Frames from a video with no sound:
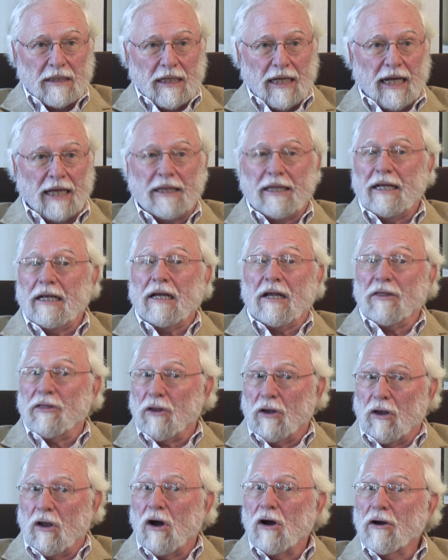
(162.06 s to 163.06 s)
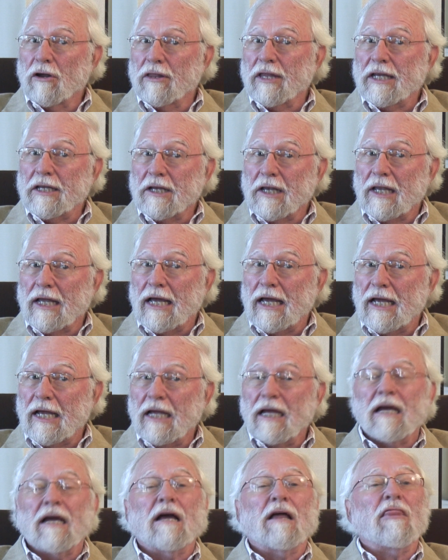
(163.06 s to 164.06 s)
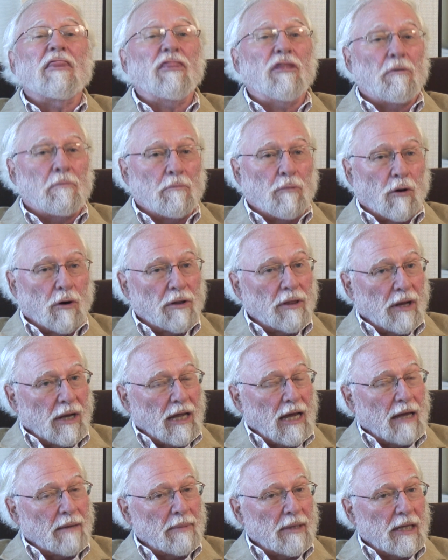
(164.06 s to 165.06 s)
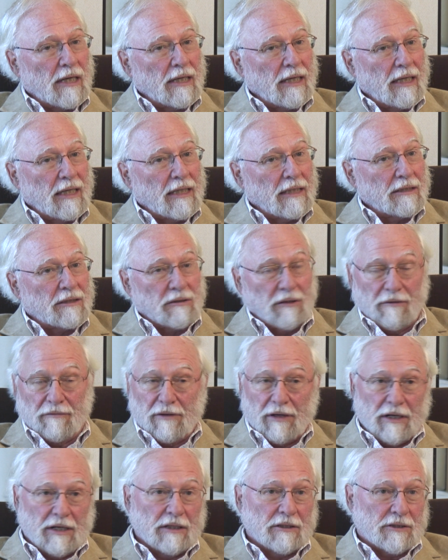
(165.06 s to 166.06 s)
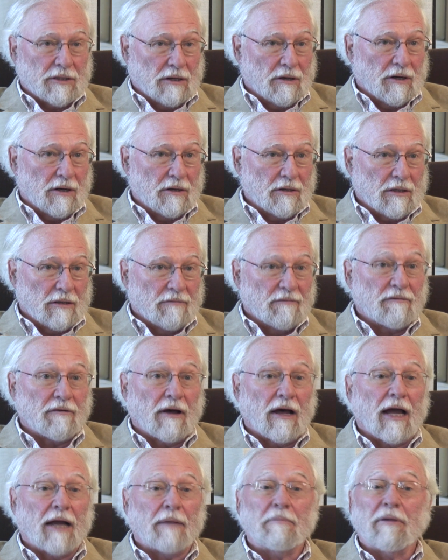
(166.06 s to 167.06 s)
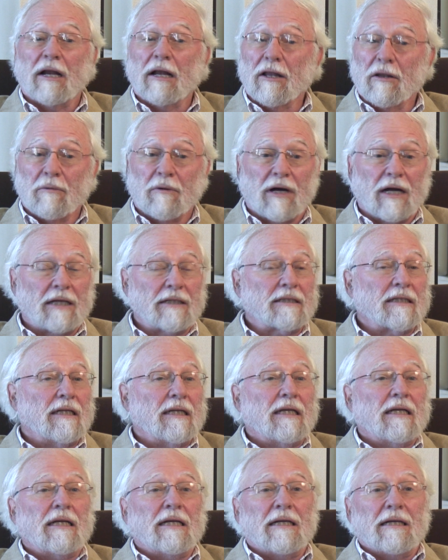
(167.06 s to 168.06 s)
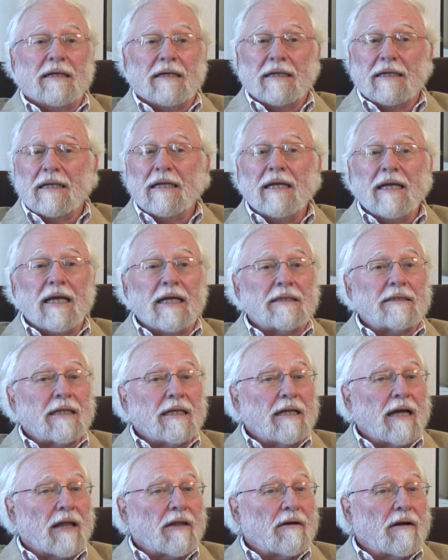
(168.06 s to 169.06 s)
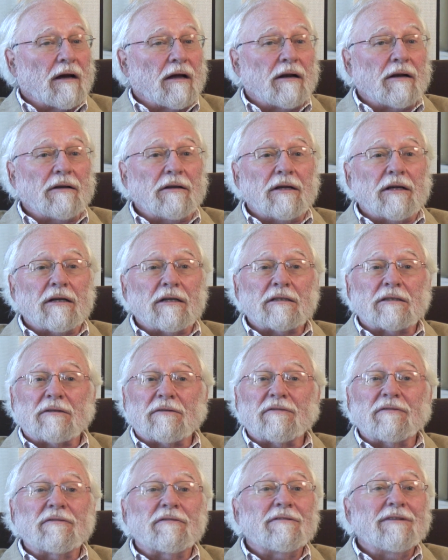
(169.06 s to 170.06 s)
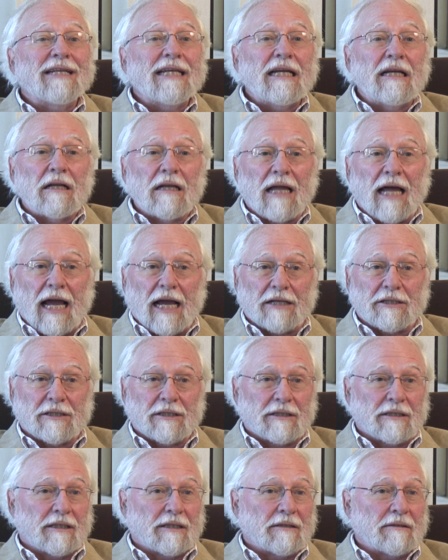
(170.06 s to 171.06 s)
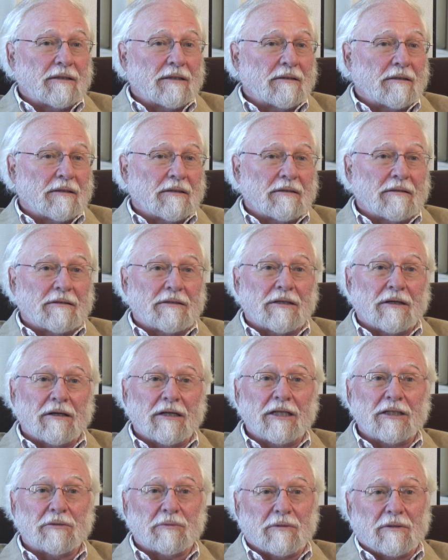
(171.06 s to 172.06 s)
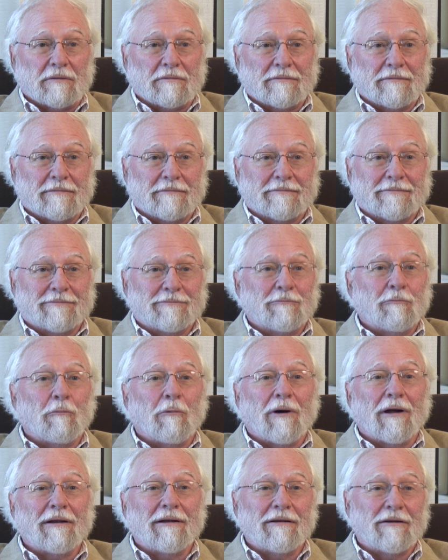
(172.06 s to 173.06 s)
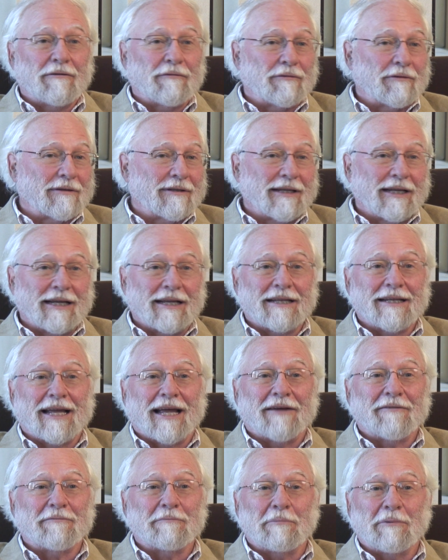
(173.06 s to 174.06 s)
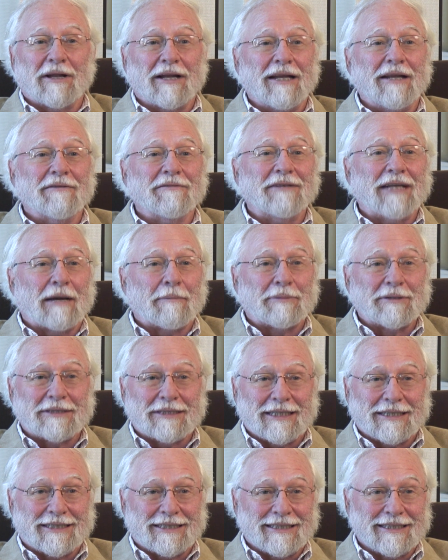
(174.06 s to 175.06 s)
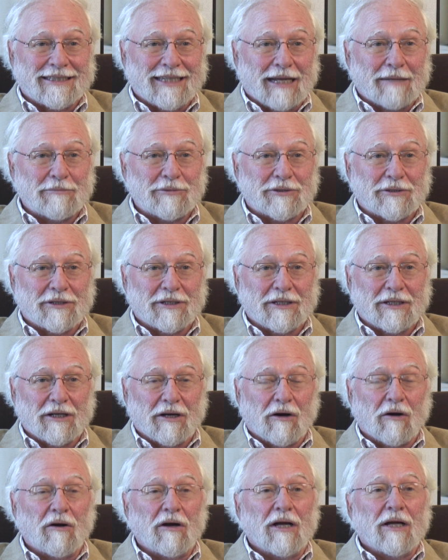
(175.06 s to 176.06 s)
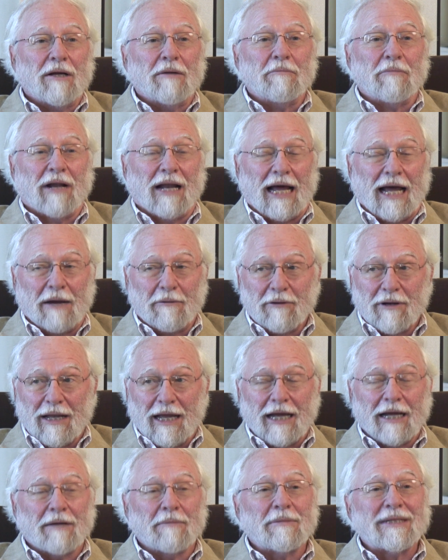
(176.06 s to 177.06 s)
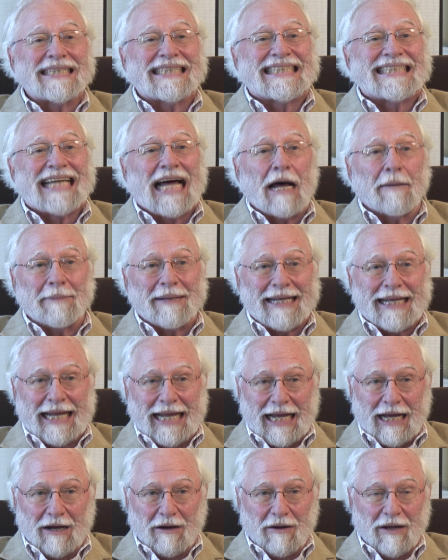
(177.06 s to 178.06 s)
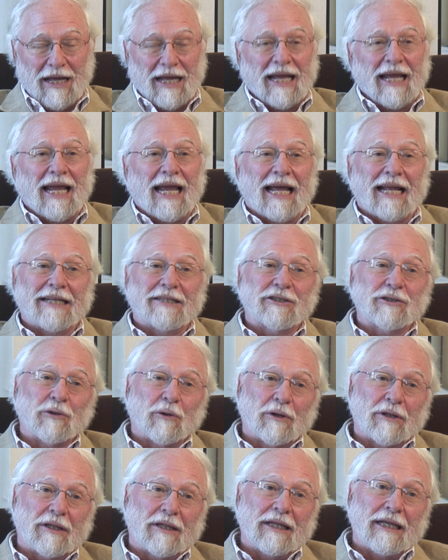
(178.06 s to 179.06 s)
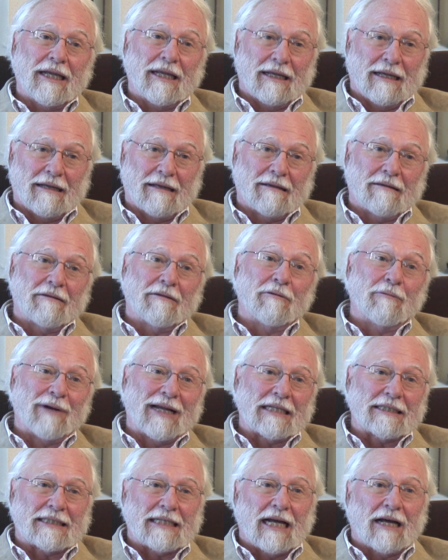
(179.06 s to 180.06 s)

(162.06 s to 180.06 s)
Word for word: And that the longer they delay, the more the liability is. So if they're concerned, fine. But otherwise, it's another hundred years of legal action, and the attorneys will wonderful. They'll have plenty of depositions, I'm sure, to go. Mm-hmm. But I would like them to stop it now and sort the uh, the rest